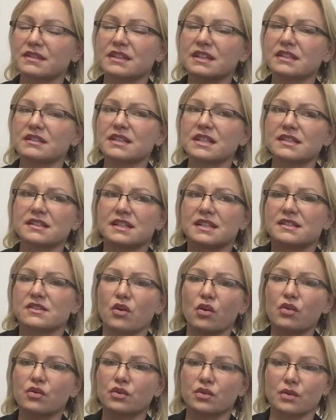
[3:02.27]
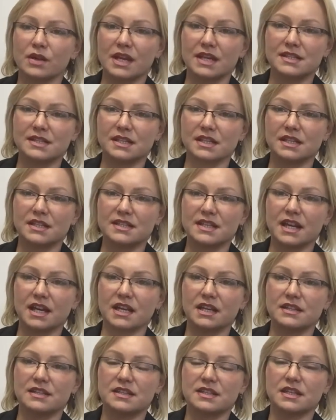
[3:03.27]
this all creates the
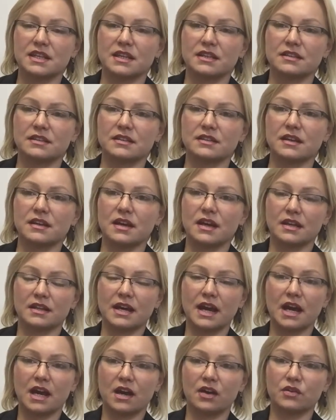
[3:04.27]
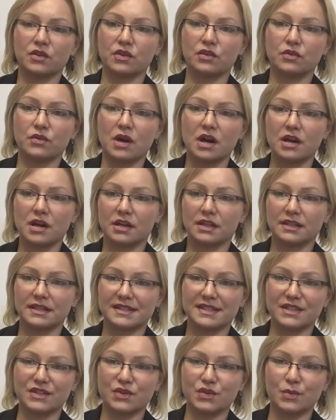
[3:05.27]
anxiety, and how you are in the
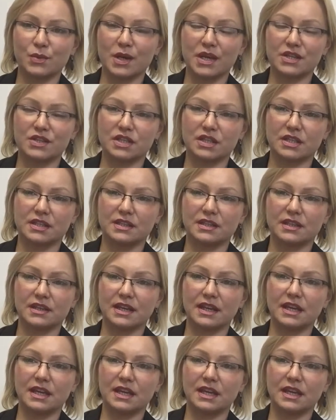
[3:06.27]
situation.